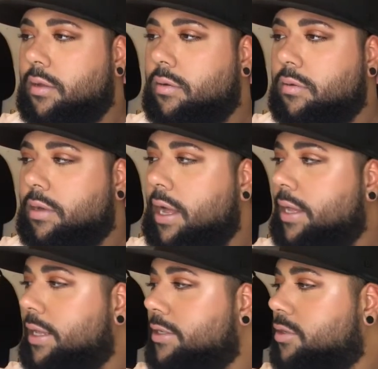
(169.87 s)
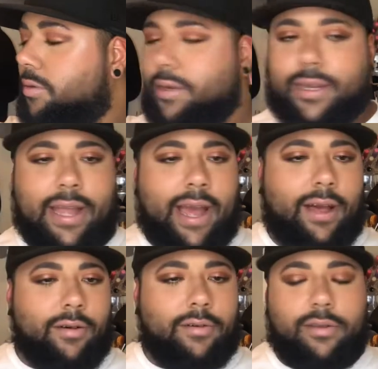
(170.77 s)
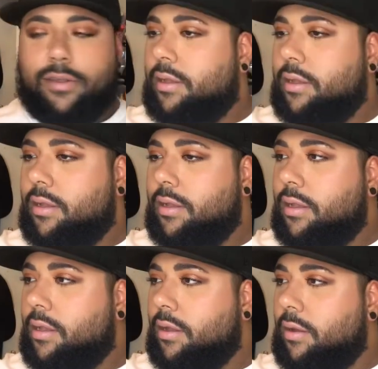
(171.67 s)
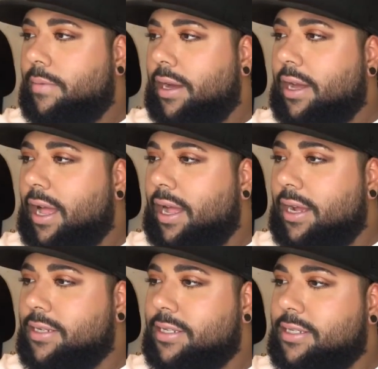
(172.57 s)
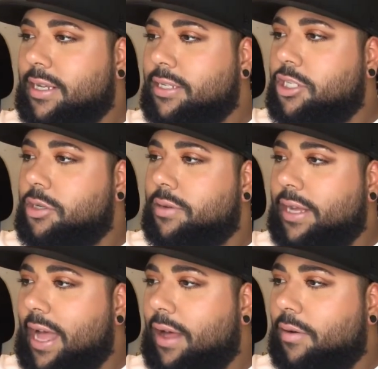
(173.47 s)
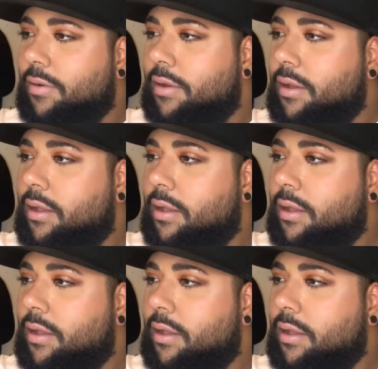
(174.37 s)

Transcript: Oh God, that squirted out. Oh my gosh, it's like shooting out.